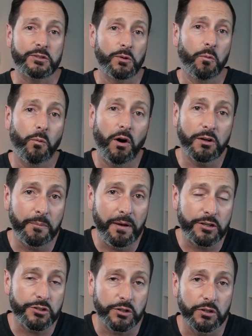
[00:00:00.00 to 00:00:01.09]
So I wanna
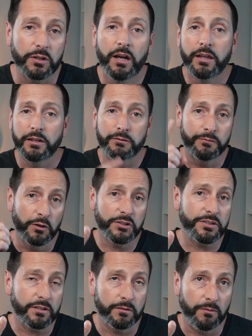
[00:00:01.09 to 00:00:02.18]
make sure that
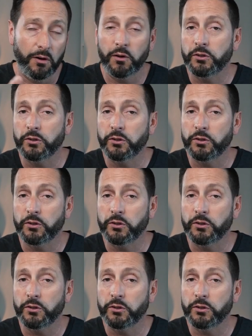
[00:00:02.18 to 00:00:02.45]
first of all,